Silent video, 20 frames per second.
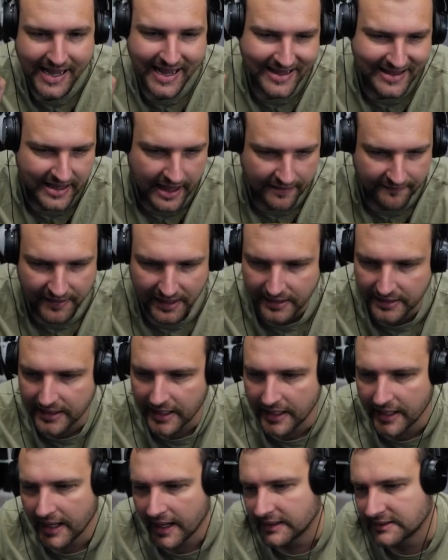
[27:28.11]

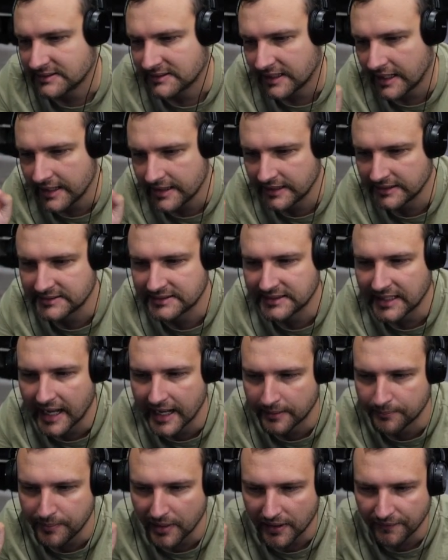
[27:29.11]
Nevertheless, this
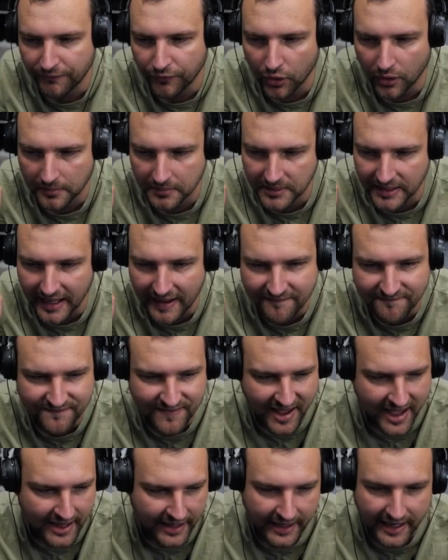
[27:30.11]
tank performed
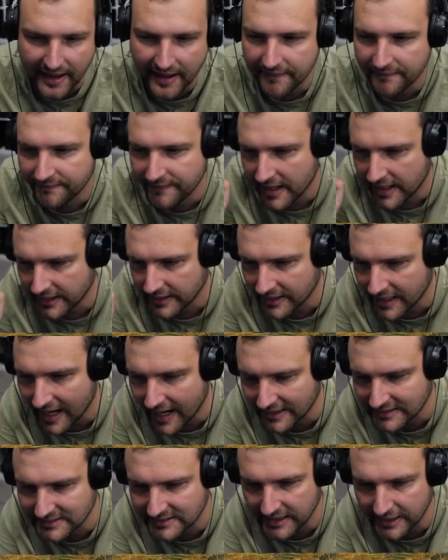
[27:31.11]
very, very
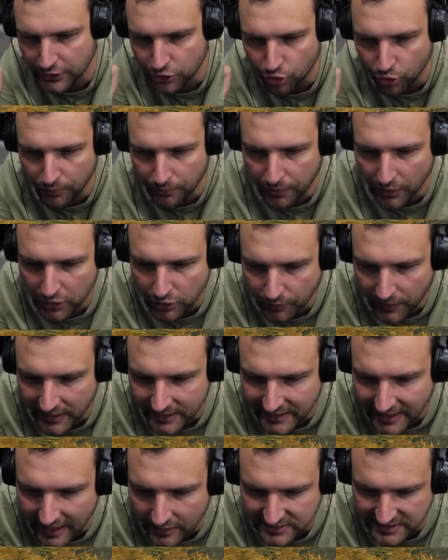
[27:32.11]
nicely.
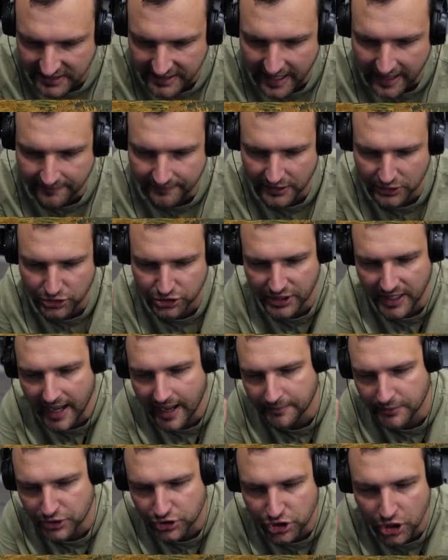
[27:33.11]
2.1 thousand average
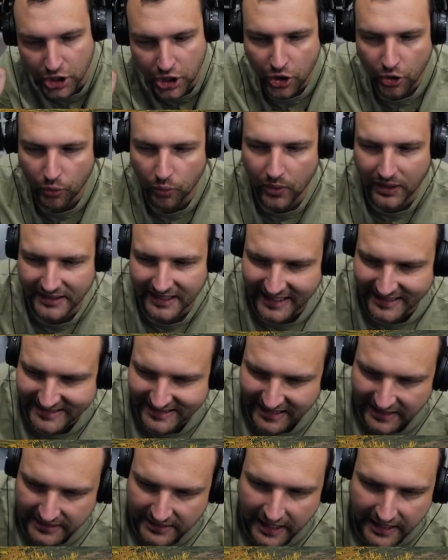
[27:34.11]
damage,
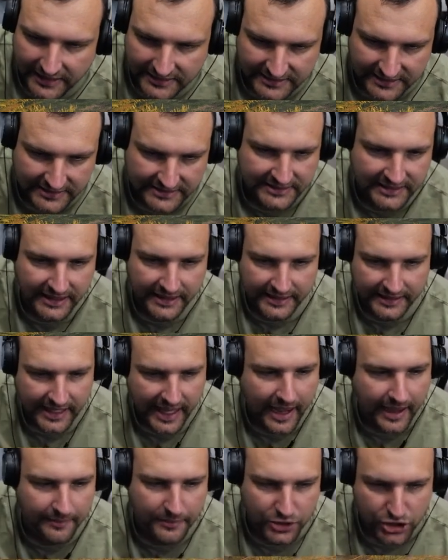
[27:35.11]
100 assisting
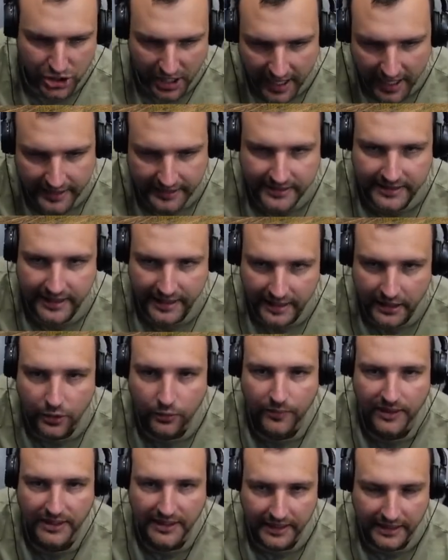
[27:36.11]
damage. I think
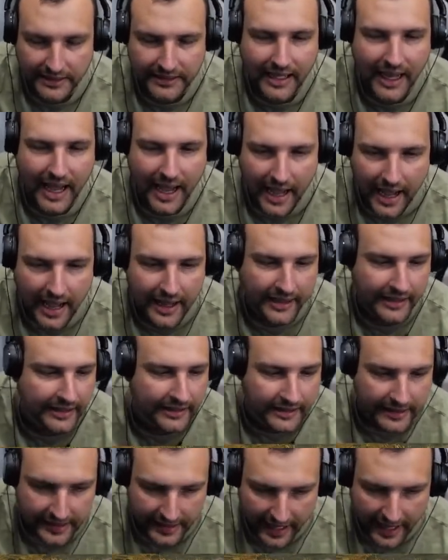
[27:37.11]
we did a
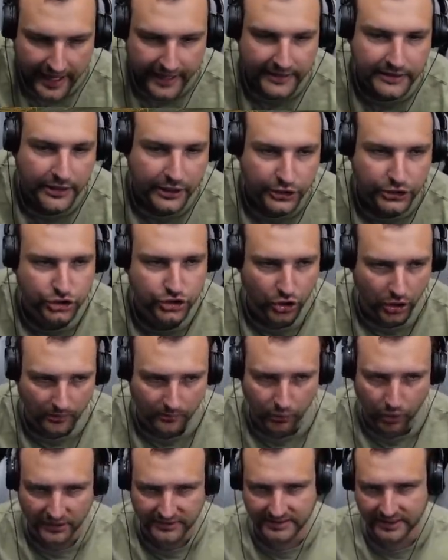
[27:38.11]
great job,
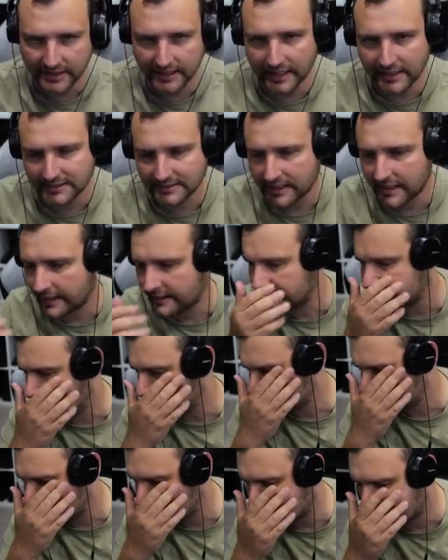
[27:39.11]
boys and girls, ladies
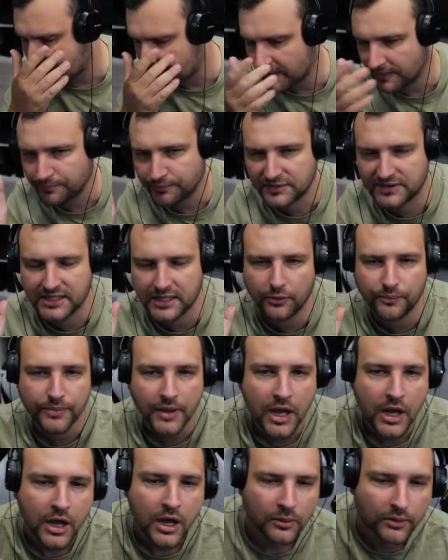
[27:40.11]
and gentlemen. So,
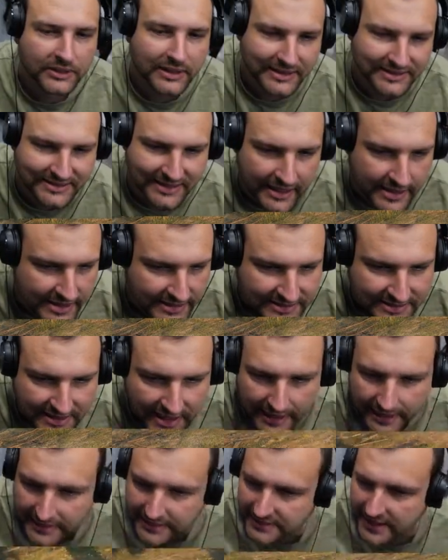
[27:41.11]
when I say this
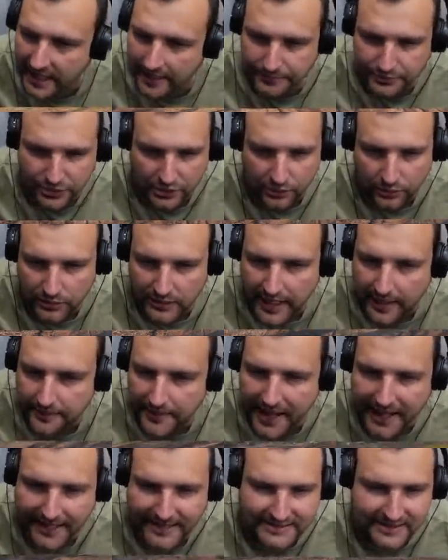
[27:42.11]
tank is absolutely
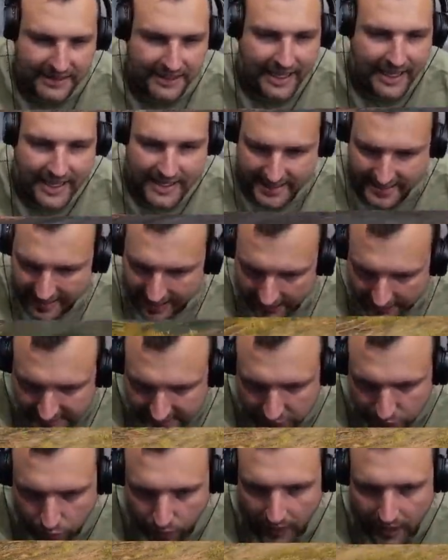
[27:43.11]
amazing,
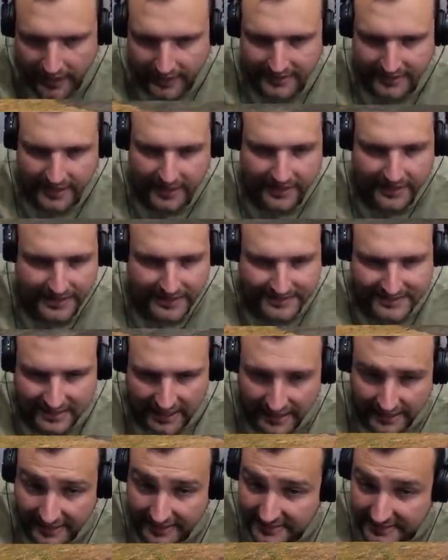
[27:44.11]
yes. Do I think this
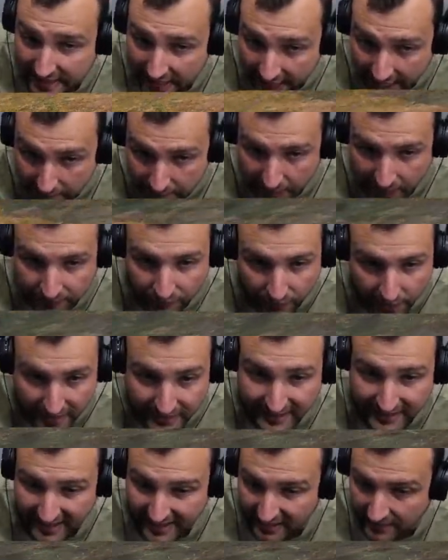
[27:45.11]
tank is epic for a
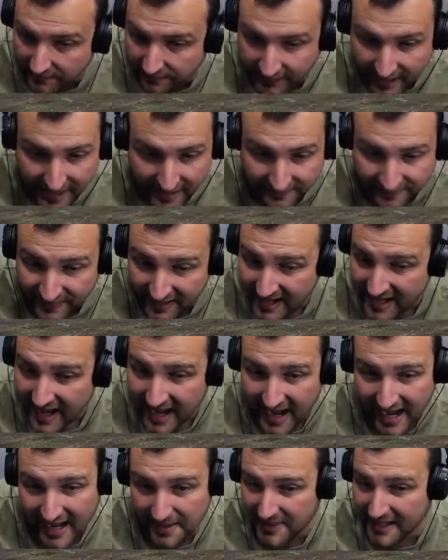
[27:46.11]
tier 5?
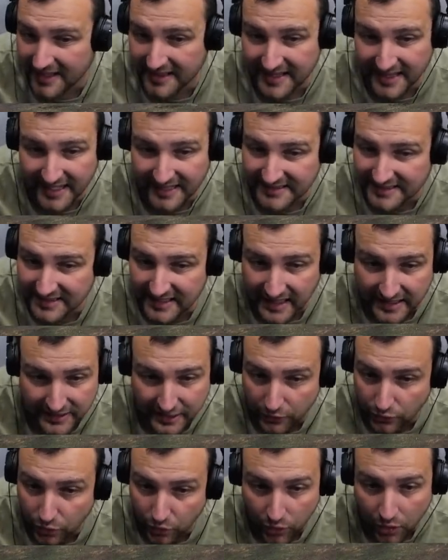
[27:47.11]
I mean, there is
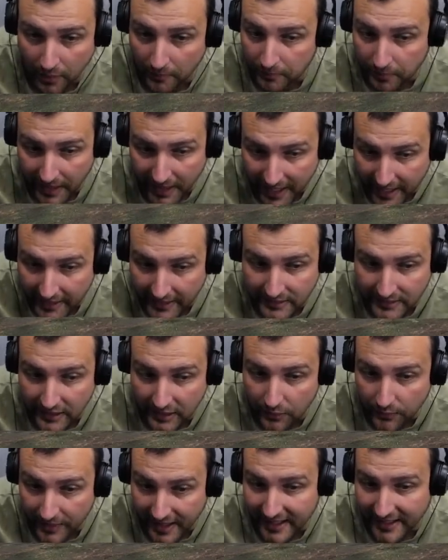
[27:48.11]
nothing to complain
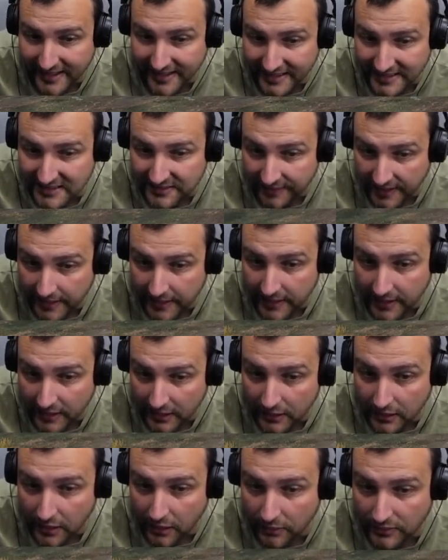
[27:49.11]
where this
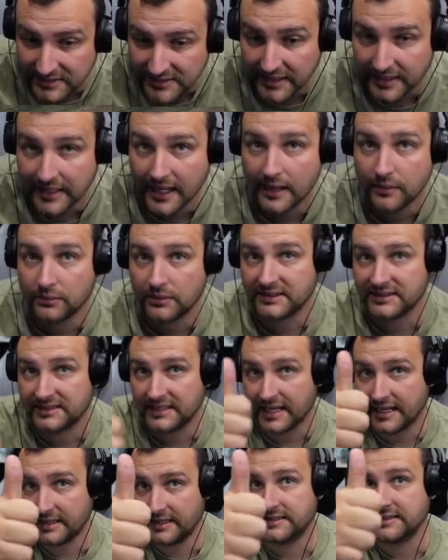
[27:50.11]
vehicle goes, and I would
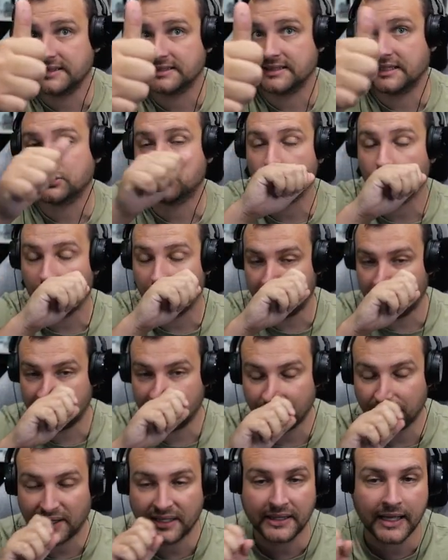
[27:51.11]
say this is a
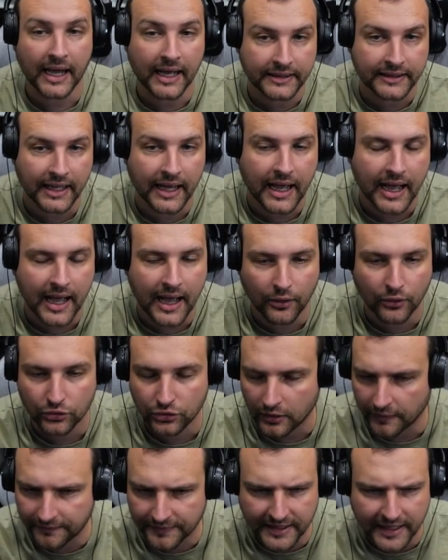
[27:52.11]
solid banana
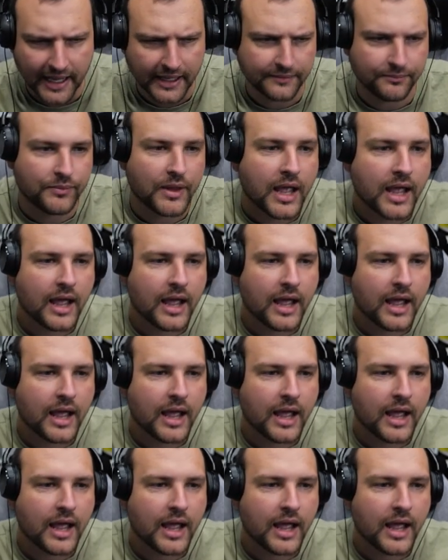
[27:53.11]
out of 10.